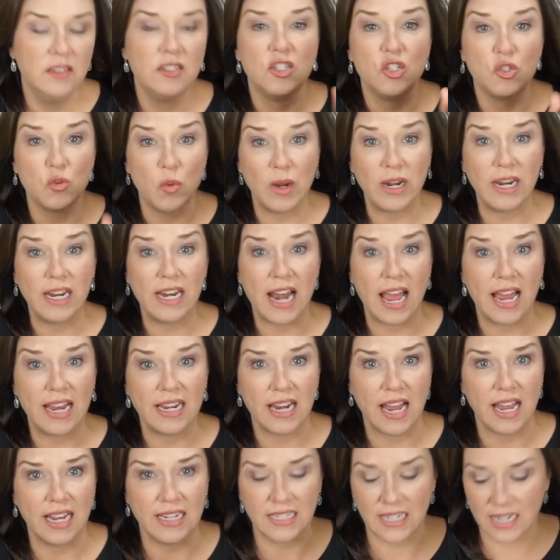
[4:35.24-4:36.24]

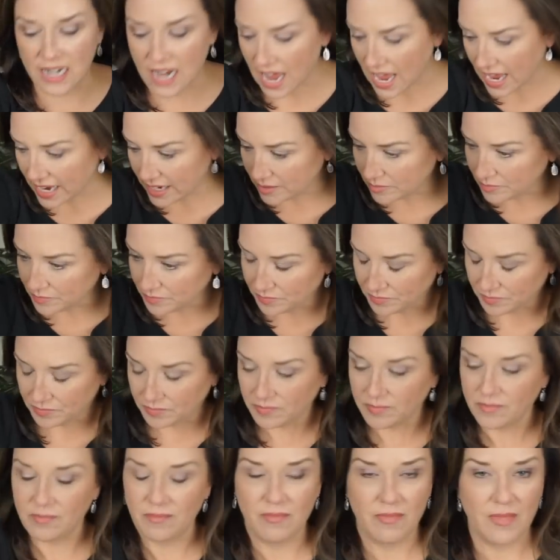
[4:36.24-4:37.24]
$29.99.
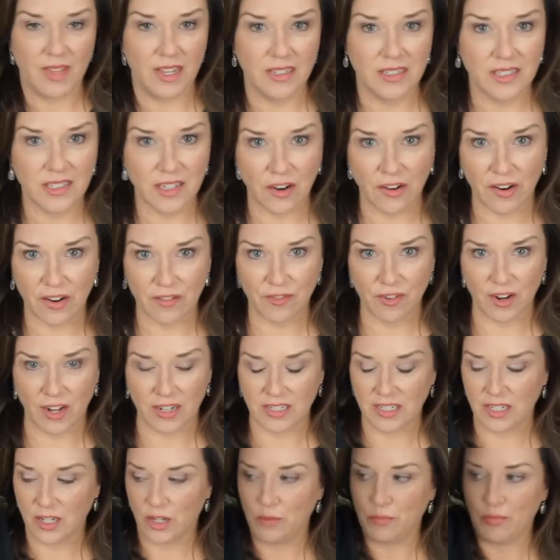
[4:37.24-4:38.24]
Sorry, I forgot
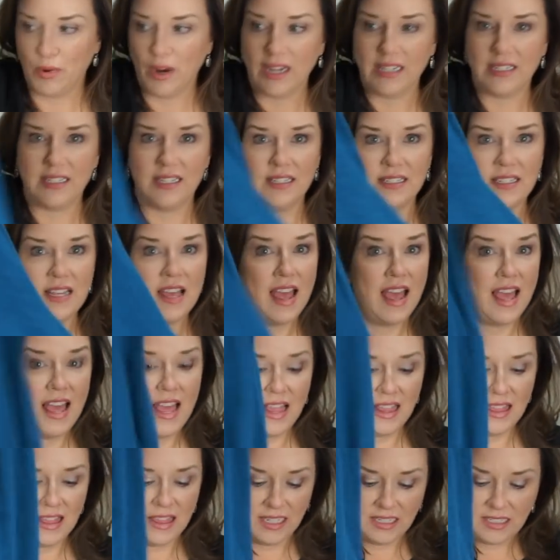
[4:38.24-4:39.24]
to tell you prices.
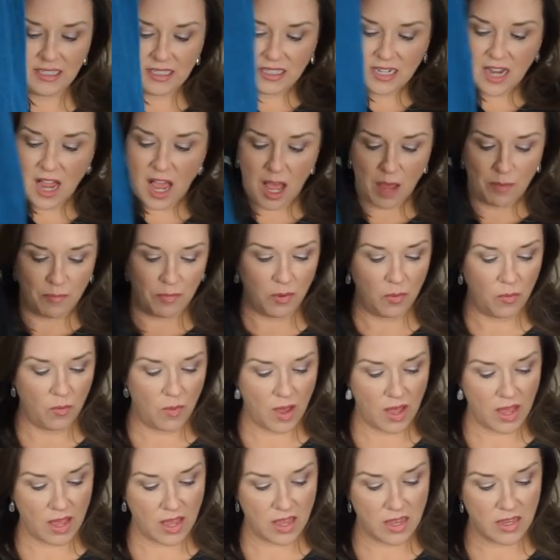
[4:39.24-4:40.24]
This top
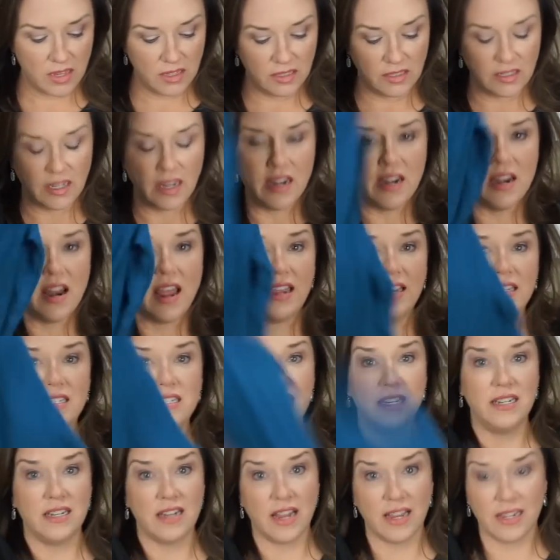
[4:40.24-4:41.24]
was
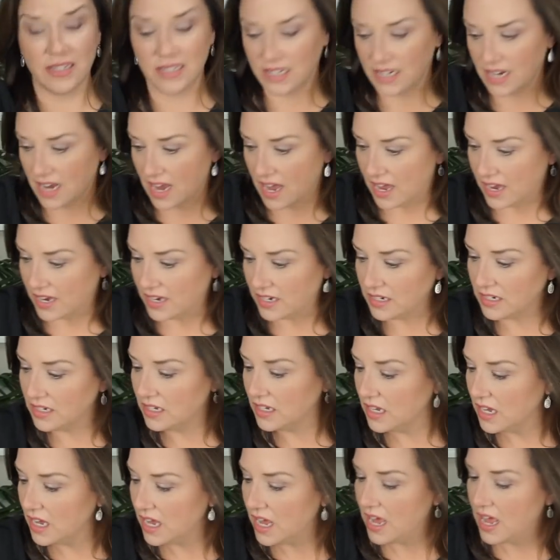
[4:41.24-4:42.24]
$19.99.
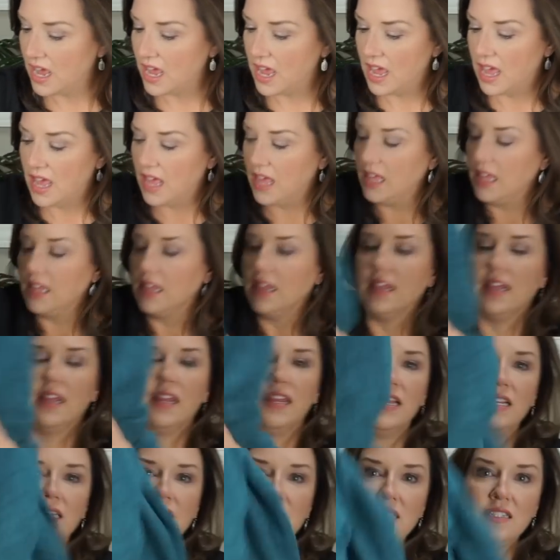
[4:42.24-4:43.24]

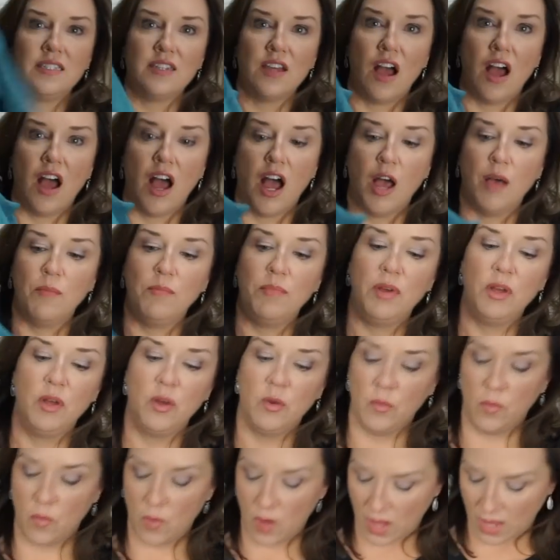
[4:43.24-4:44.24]
This top
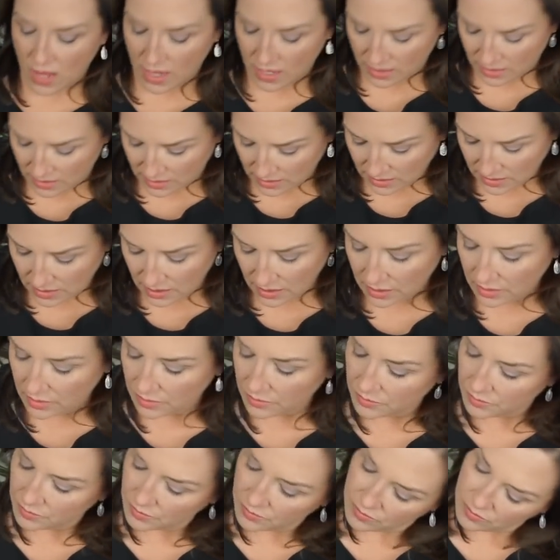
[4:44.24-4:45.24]
was
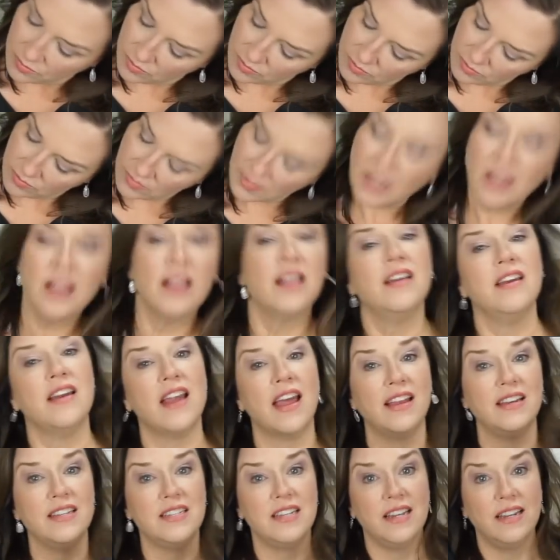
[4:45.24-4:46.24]

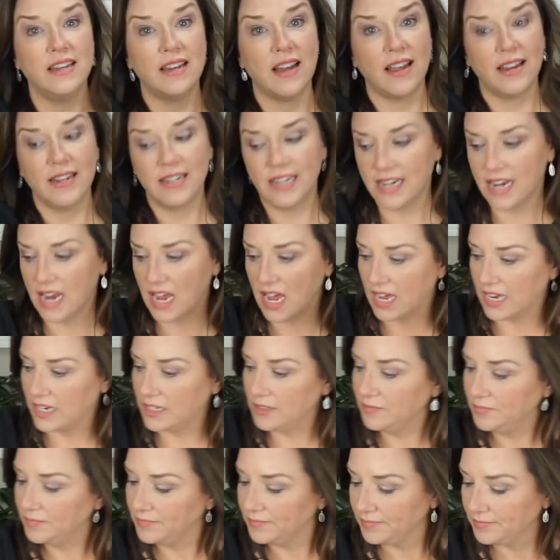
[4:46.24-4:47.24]

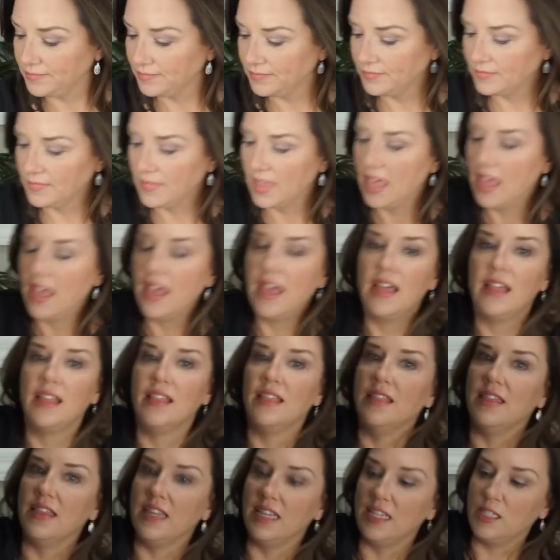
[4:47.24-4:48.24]
$19.99.
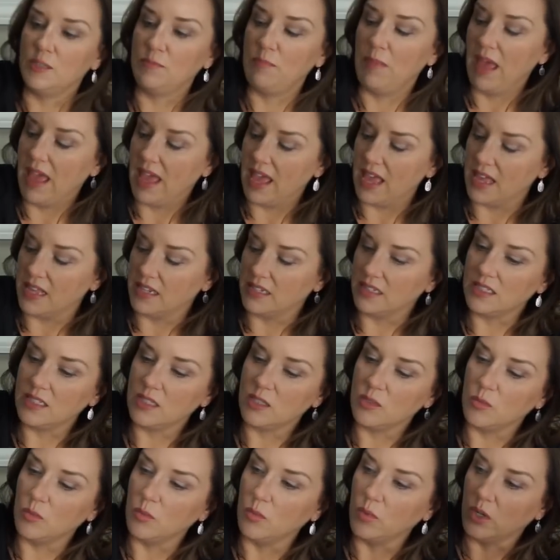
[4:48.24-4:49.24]
These
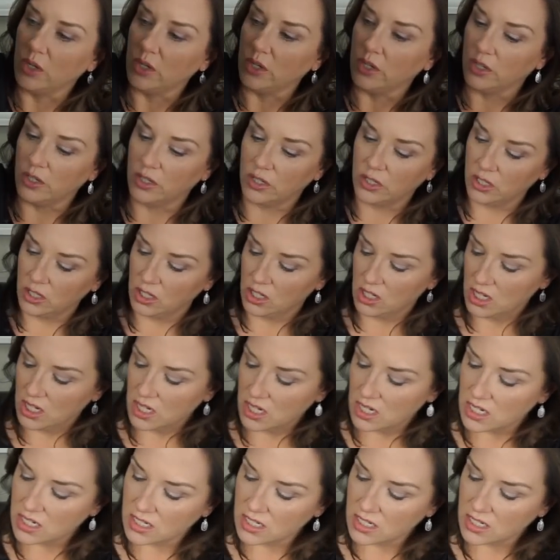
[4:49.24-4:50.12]
pants were